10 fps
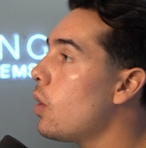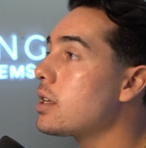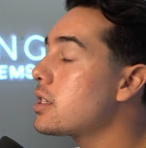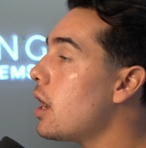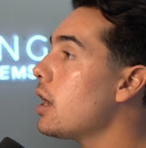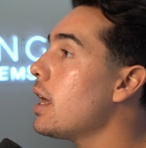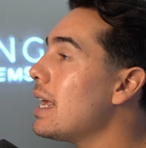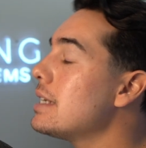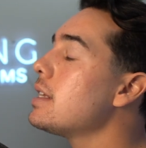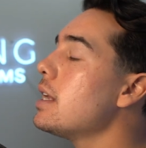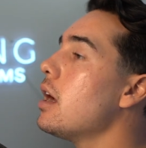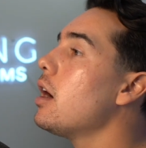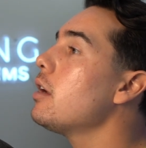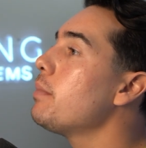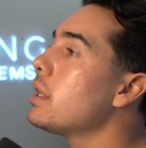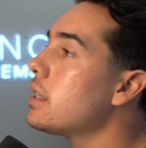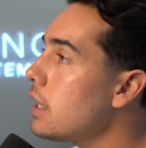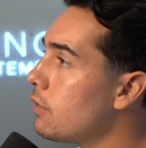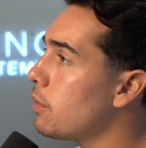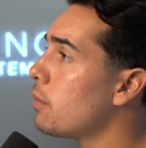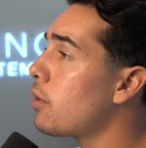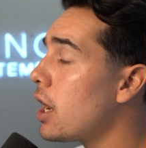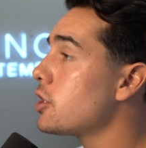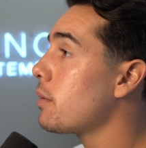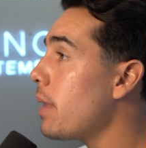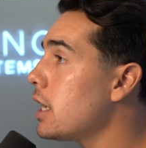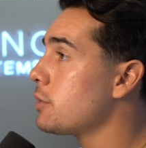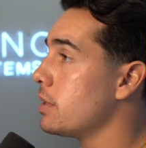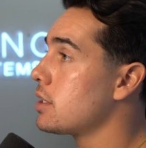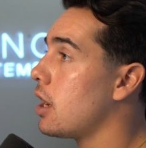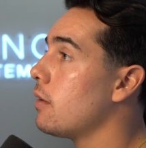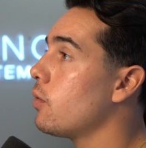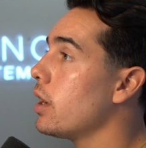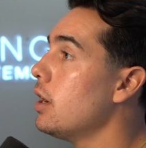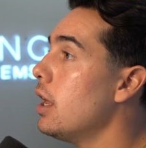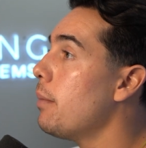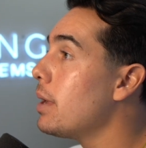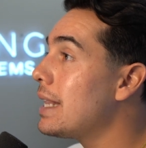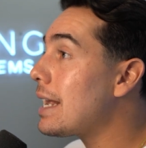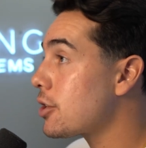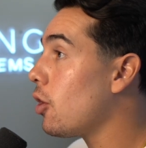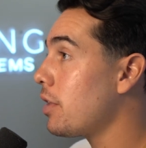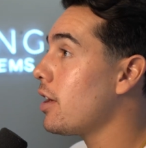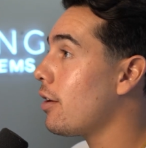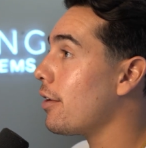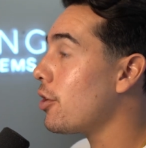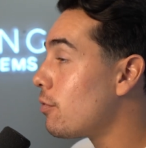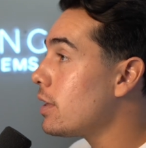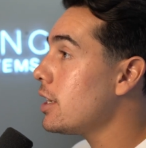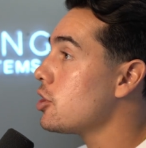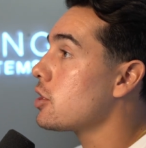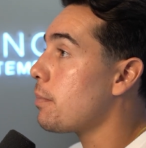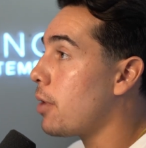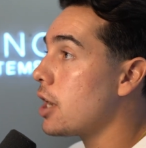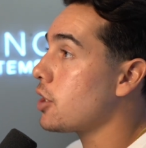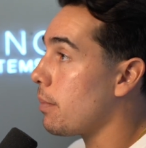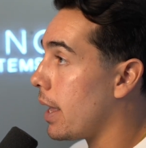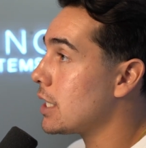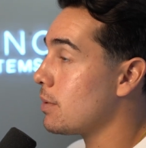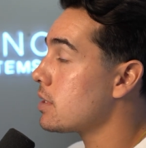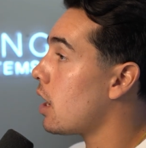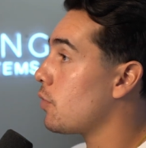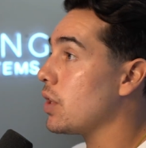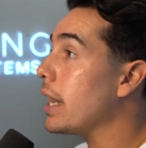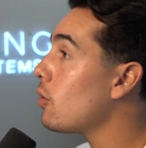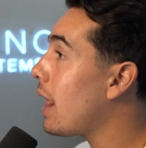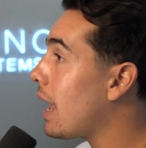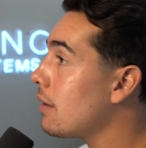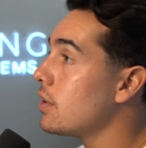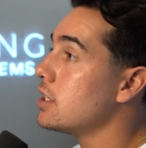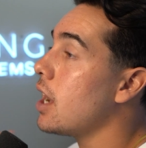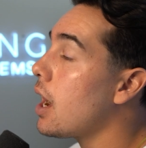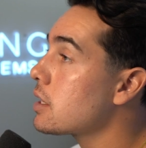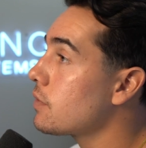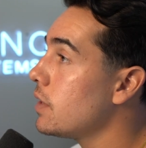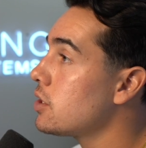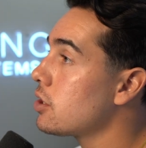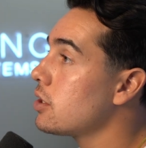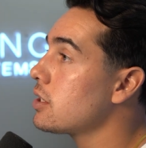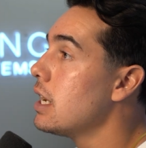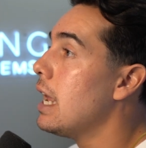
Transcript: Asana is an unbelievable project management software, but that's all they are. They're really just a project management software. They don't have the docs features